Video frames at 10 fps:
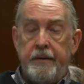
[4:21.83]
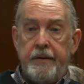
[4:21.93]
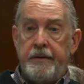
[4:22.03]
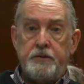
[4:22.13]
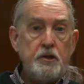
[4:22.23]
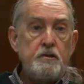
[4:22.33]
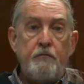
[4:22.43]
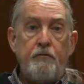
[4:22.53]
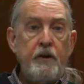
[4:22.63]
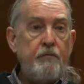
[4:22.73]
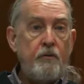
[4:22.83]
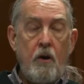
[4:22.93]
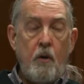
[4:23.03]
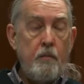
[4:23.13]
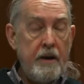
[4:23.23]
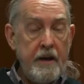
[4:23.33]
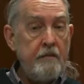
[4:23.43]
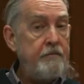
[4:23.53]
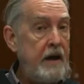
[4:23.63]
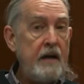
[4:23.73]
is just a free-for-all, but in
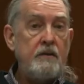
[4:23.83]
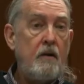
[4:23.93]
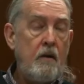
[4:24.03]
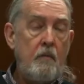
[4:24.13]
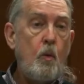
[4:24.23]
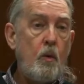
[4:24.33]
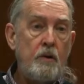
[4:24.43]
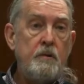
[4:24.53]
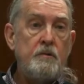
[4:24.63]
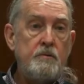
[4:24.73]
fact there are more